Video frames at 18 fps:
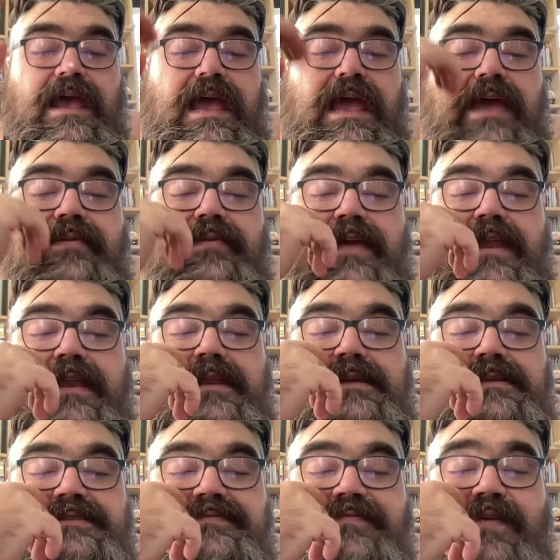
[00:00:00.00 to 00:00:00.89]
And then
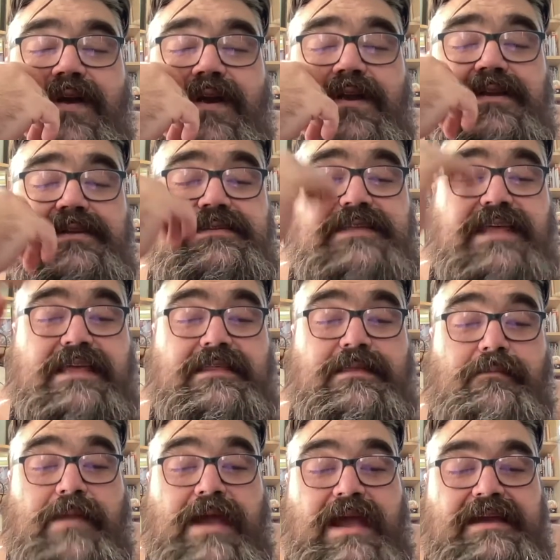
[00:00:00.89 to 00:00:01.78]
as far as like
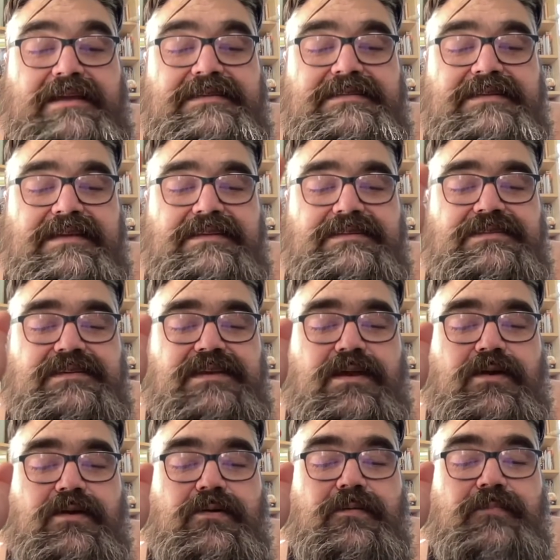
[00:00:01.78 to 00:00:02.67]
the magazines
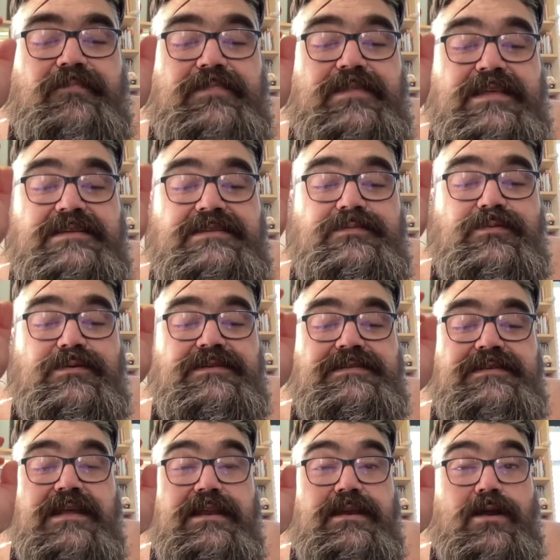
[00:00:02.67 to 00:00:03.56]
go, this
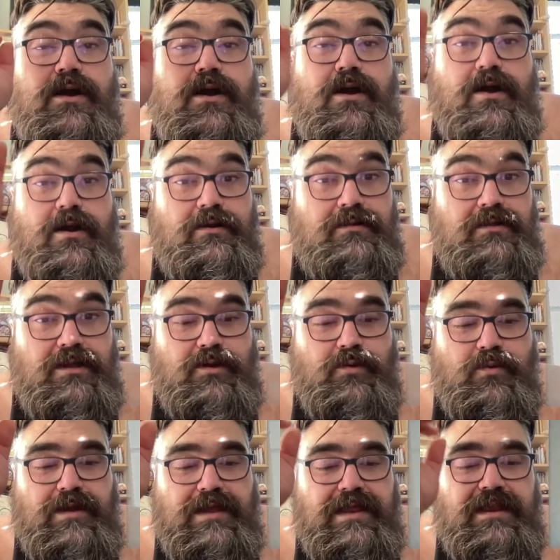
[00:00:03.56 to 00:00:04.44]
was in
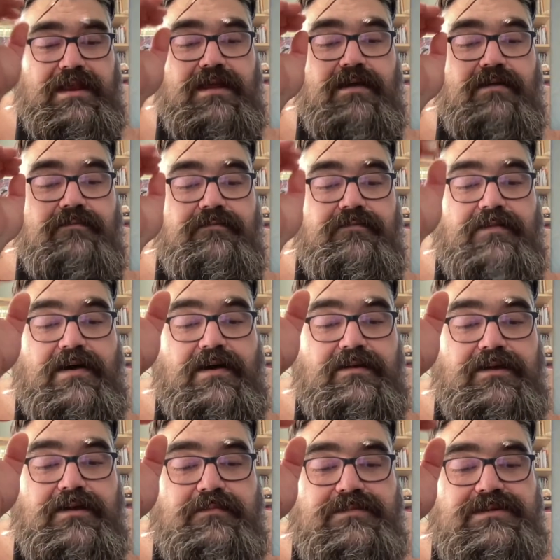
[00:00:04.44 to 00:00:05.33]
Harlequin,
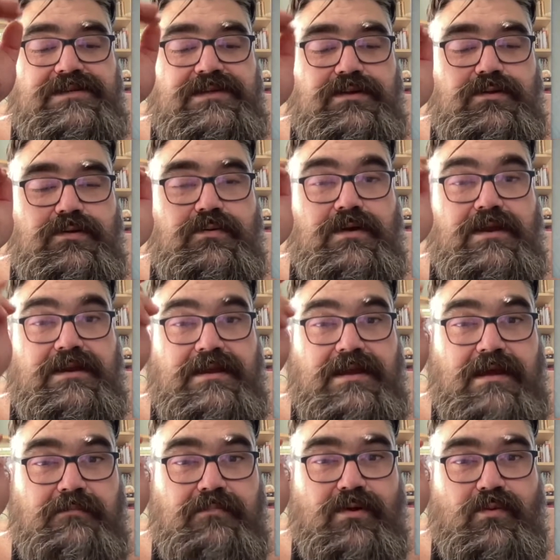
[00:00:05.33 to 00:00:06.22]
Volume 2,
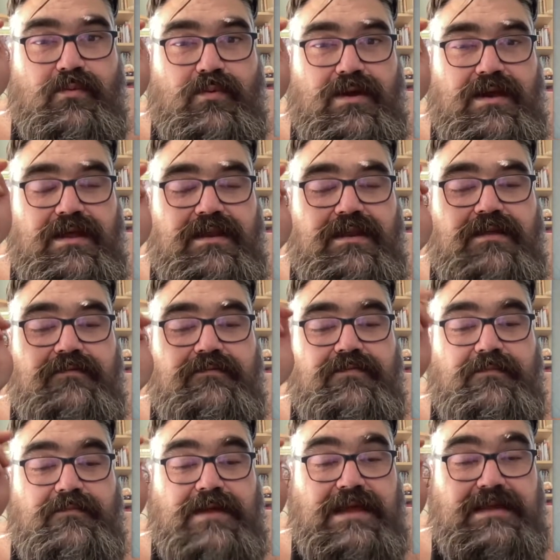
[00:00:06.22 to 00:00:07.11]
Number 1
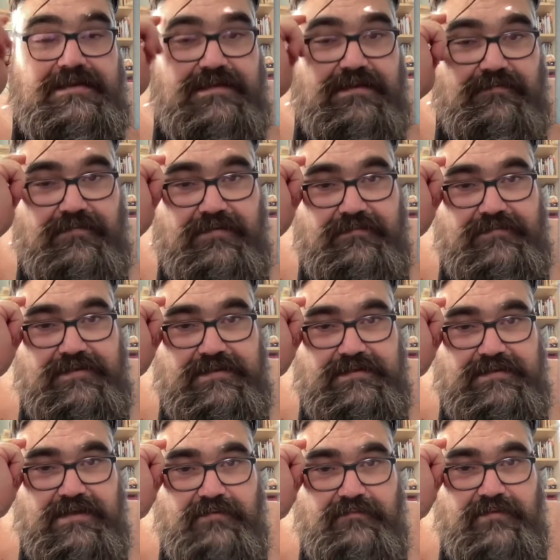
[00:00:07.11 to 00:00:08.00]
from
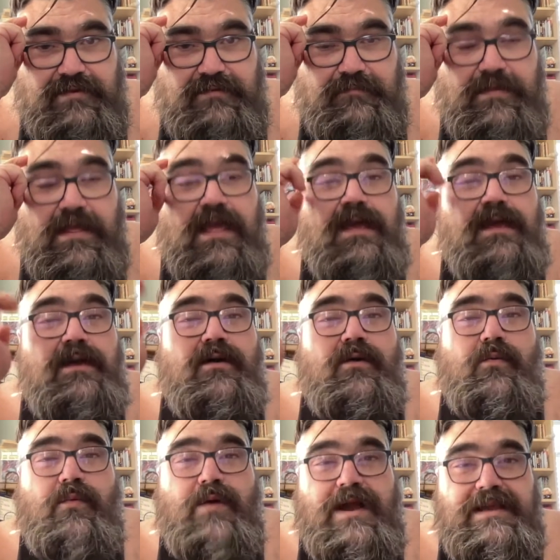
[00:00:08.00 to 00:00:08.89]
1957.
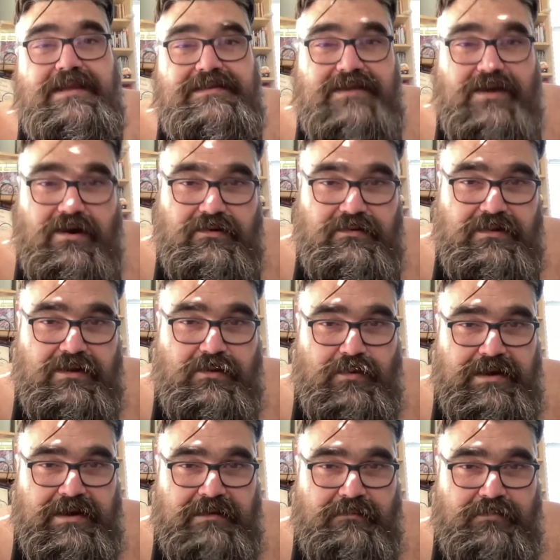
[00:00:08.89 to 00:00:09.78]
Why is
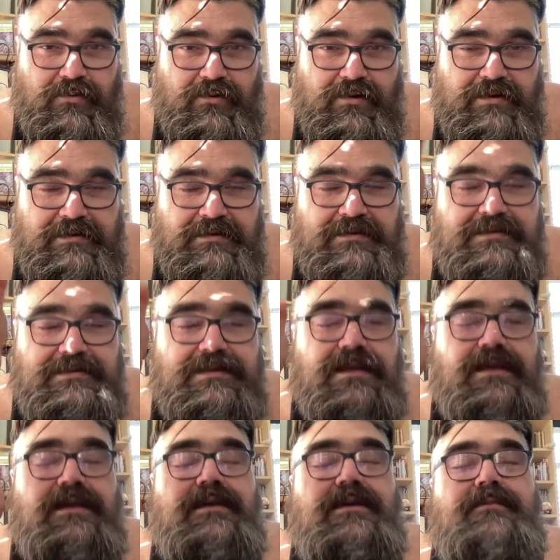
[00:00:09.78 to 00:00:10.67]
Harlequin important?
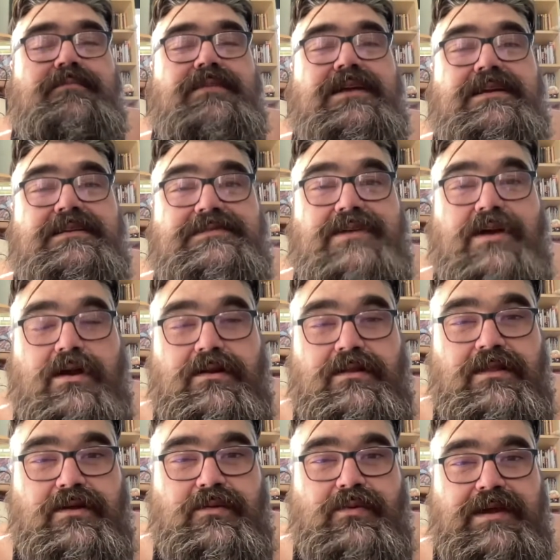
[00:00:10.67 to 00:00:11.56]
Because
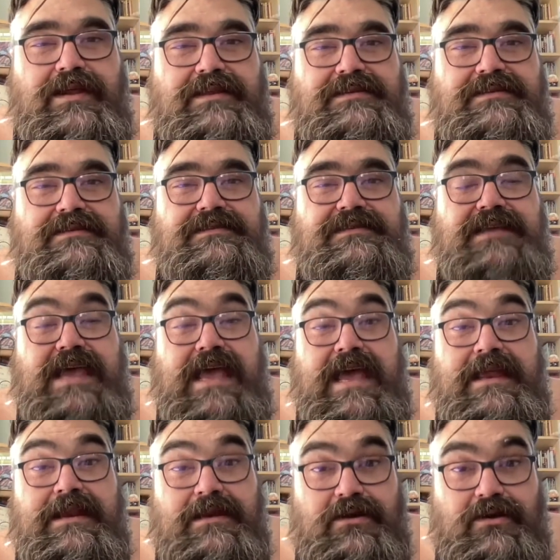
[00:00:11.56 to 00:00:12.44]
Harlequin's
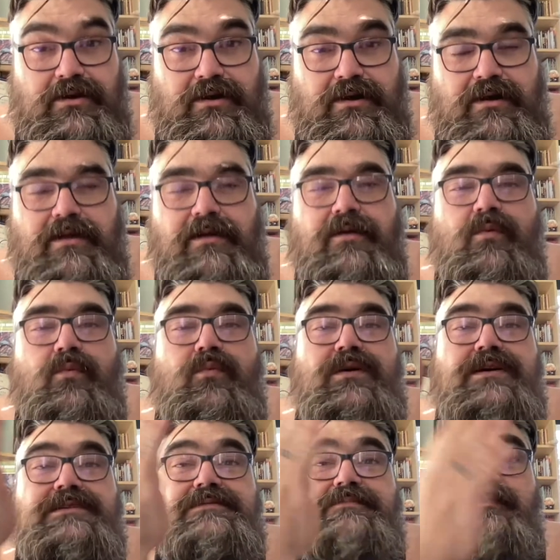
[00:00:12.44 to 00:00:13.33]
editor
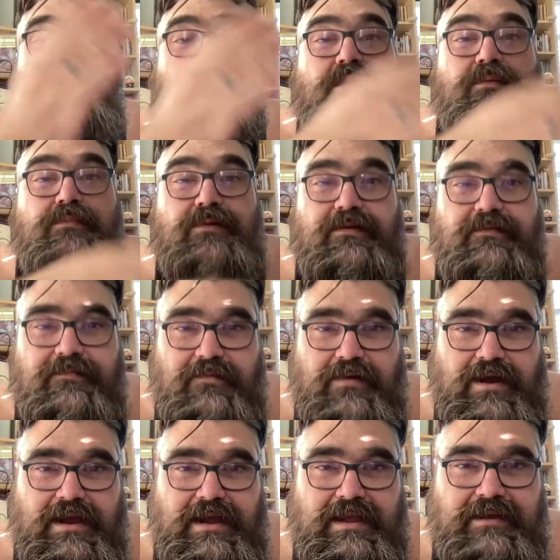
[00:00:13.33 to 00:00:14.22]
was Barbara
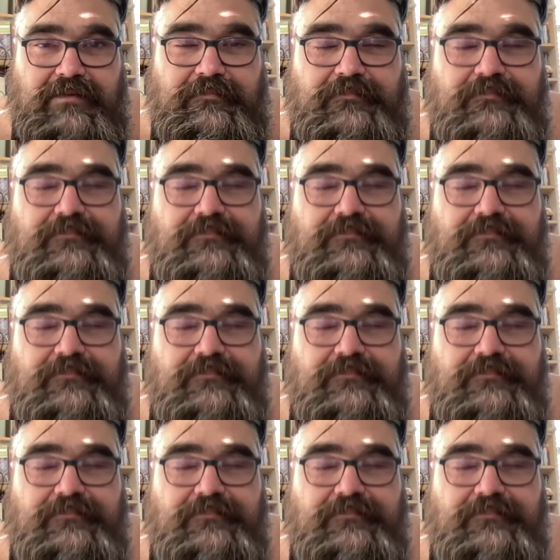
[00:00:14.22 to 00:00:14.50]
Fry.